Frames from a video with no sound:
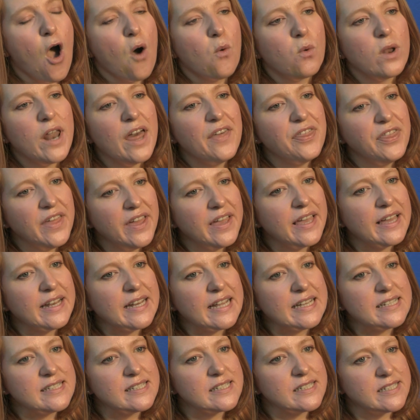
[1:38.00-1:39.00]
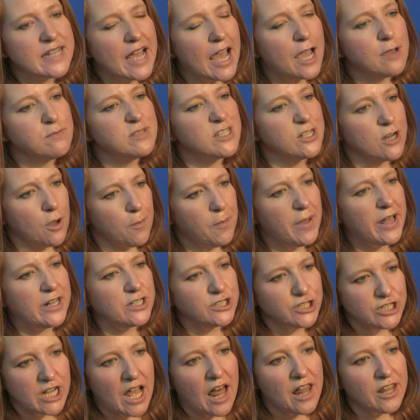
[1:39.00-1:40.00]
Well, I think it is at times an
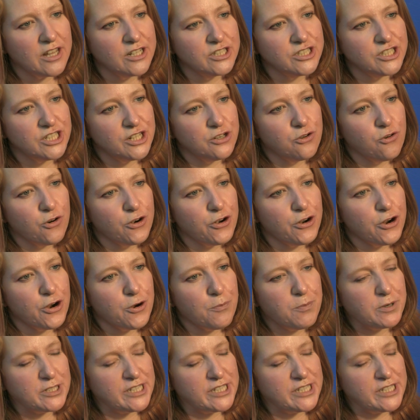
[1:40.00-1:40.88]
uphill challenge in order,